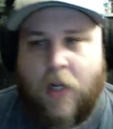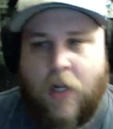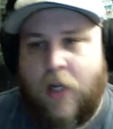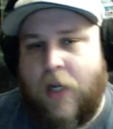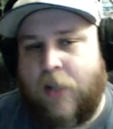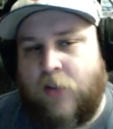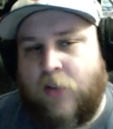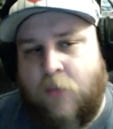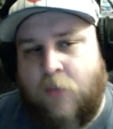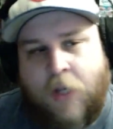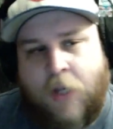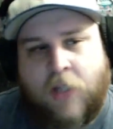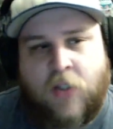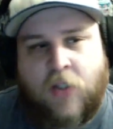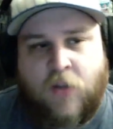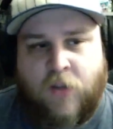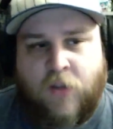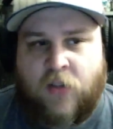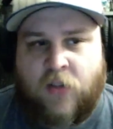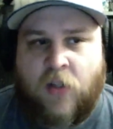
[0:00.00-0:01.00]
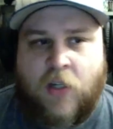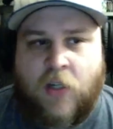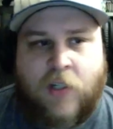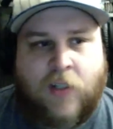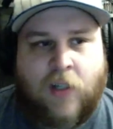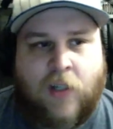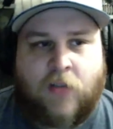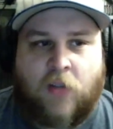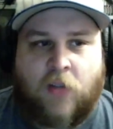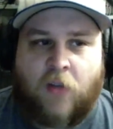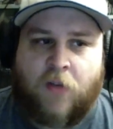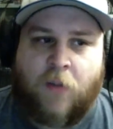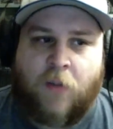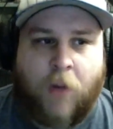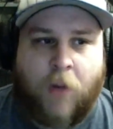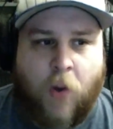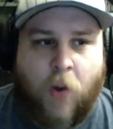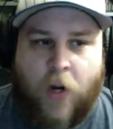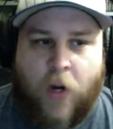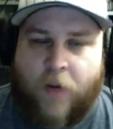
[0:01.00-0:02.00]
Okay. It's a picture of his son. He takes off the
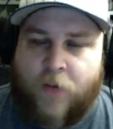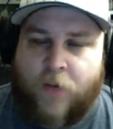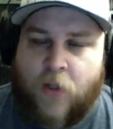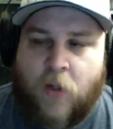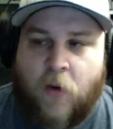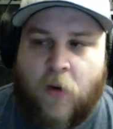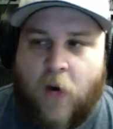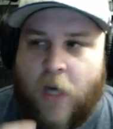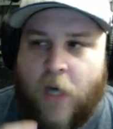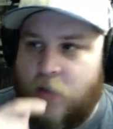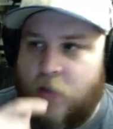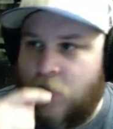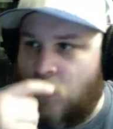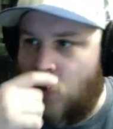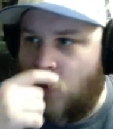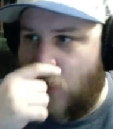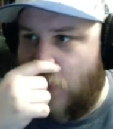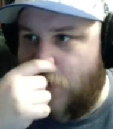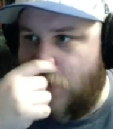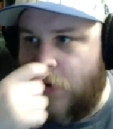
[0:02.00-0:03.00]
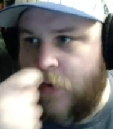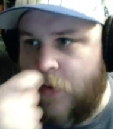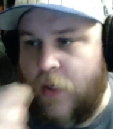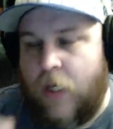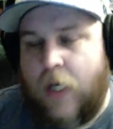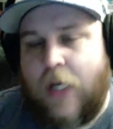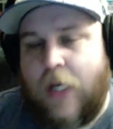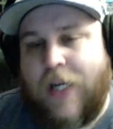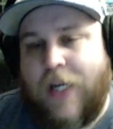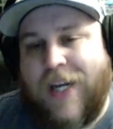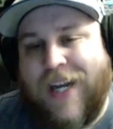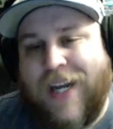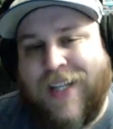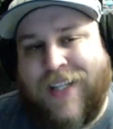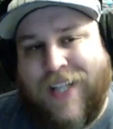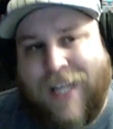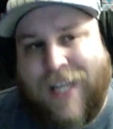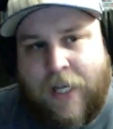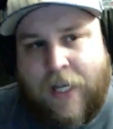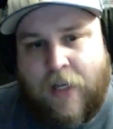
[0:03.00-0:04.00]
boat after it crashes, whatever. At
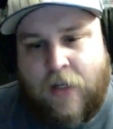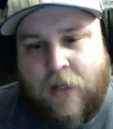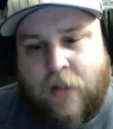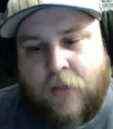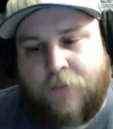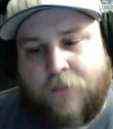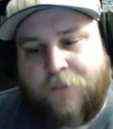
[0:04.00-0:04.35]
the end,